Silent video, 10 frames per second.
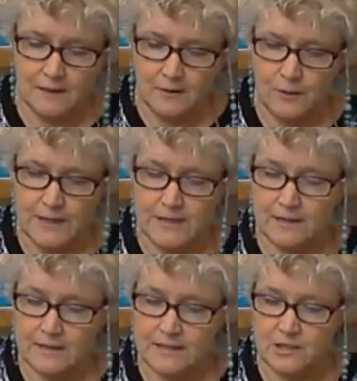or
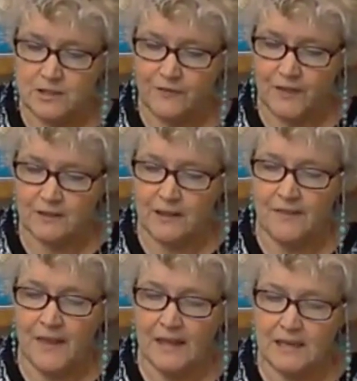into the funnel,
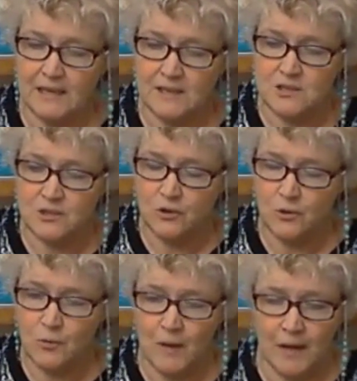and then
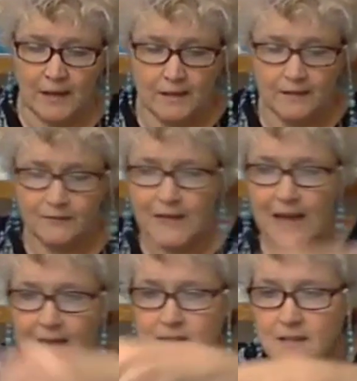into my
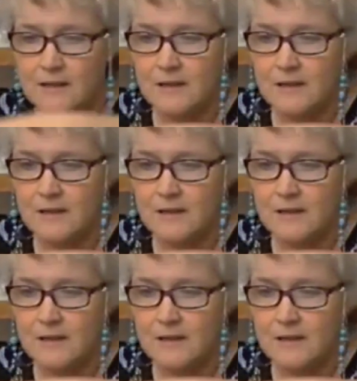flask.